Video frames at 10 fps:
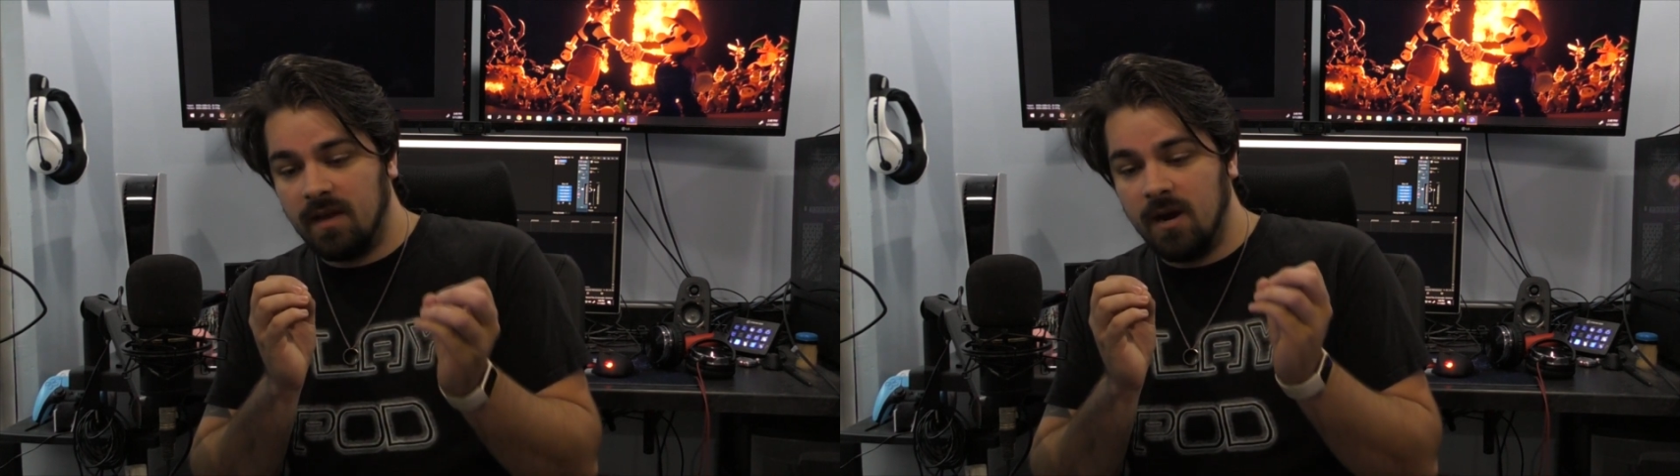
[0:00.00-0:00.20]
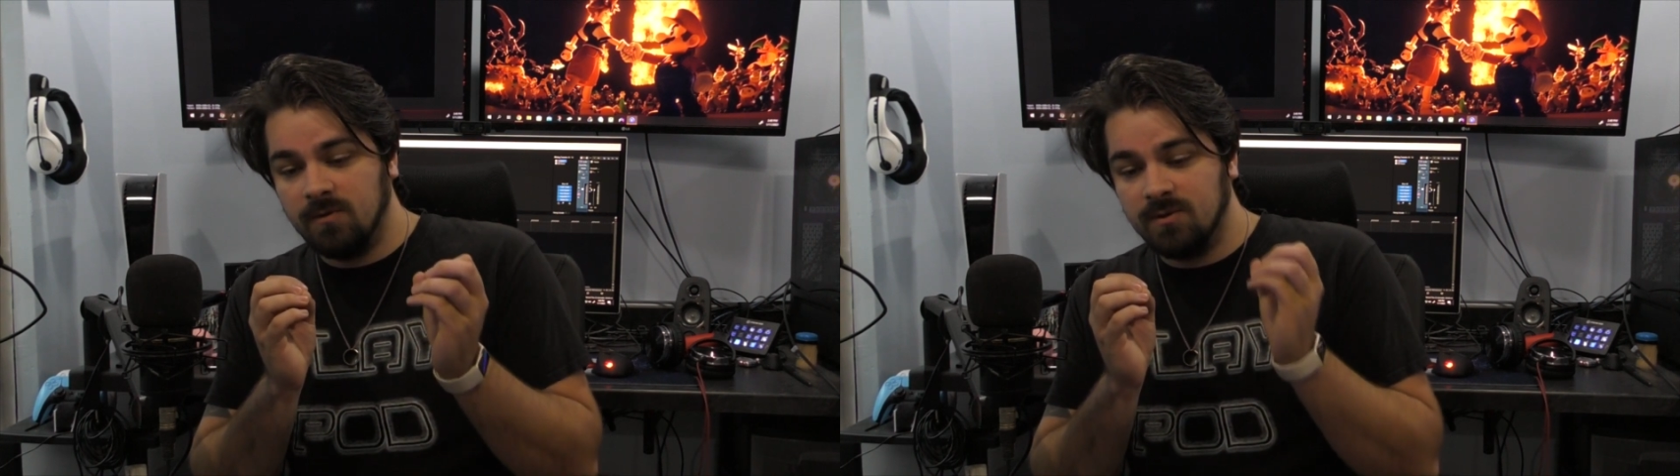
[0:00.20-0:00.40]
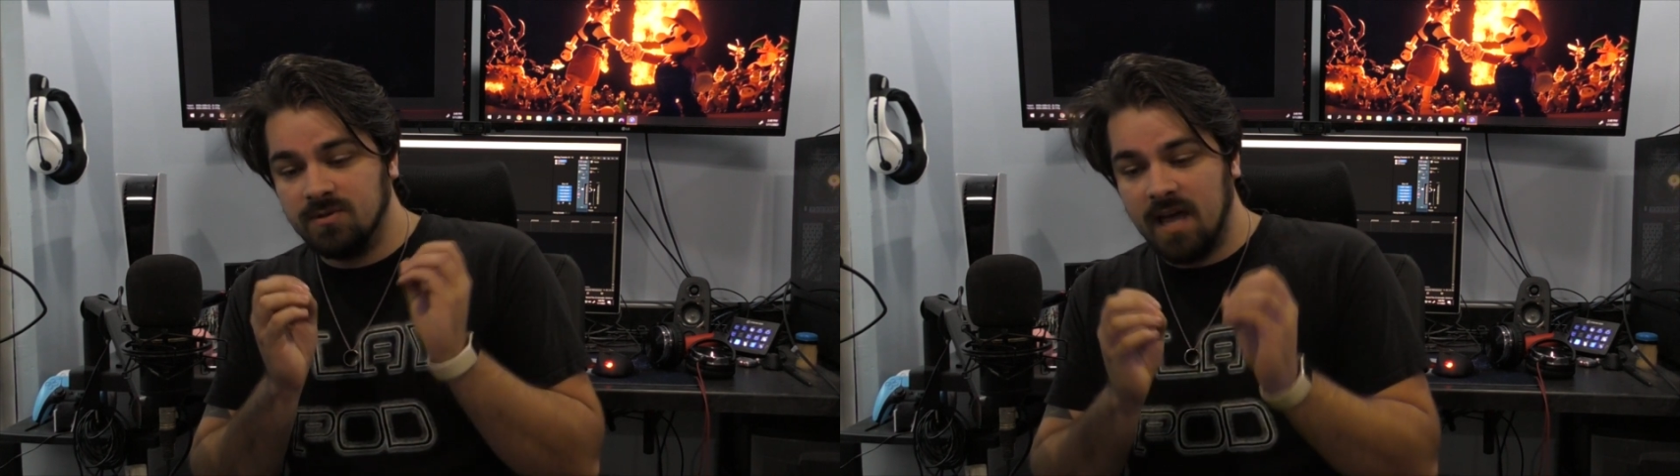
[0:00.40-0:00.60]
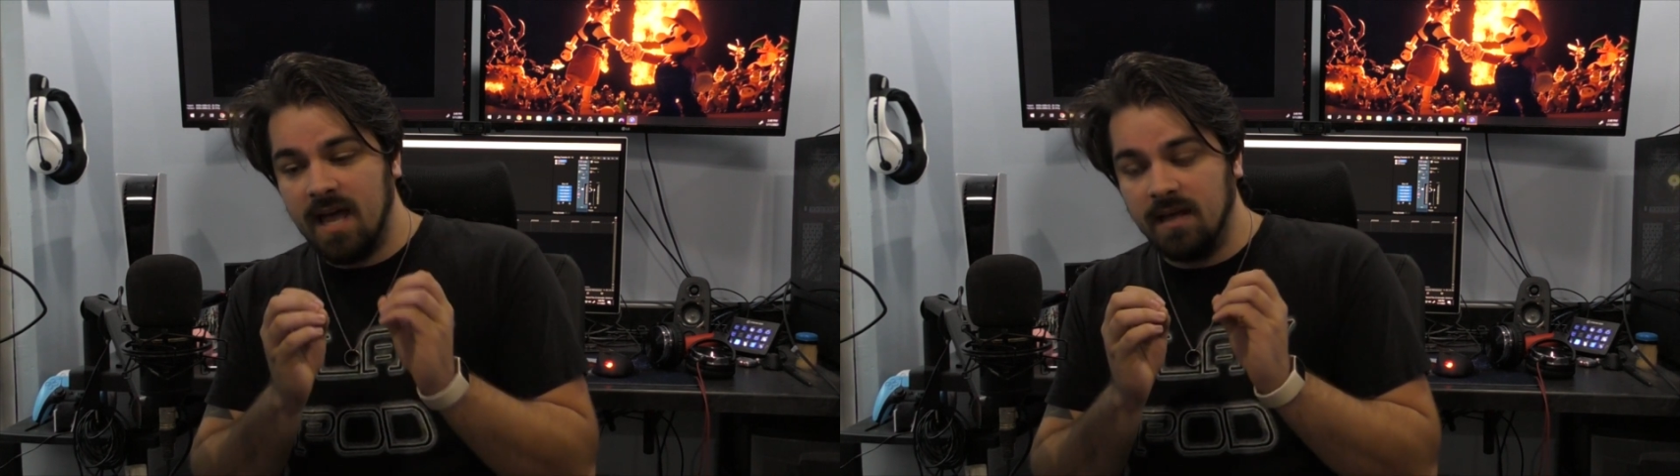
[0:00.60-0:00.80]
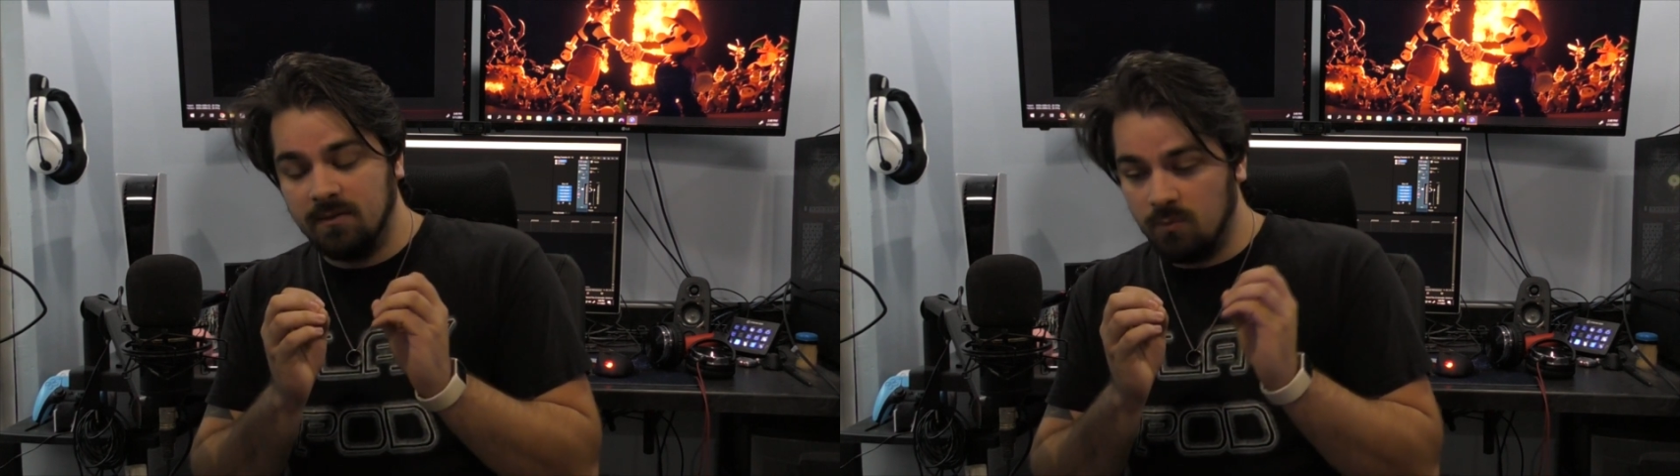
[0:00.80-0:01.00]
character's
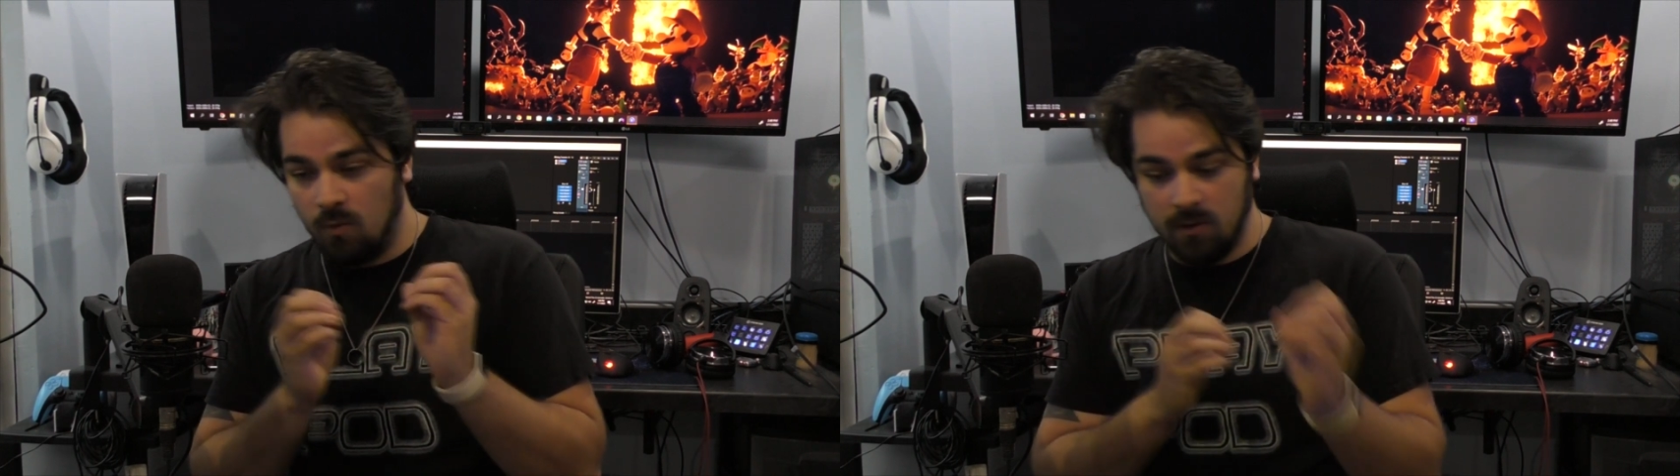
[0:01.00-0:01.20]
end,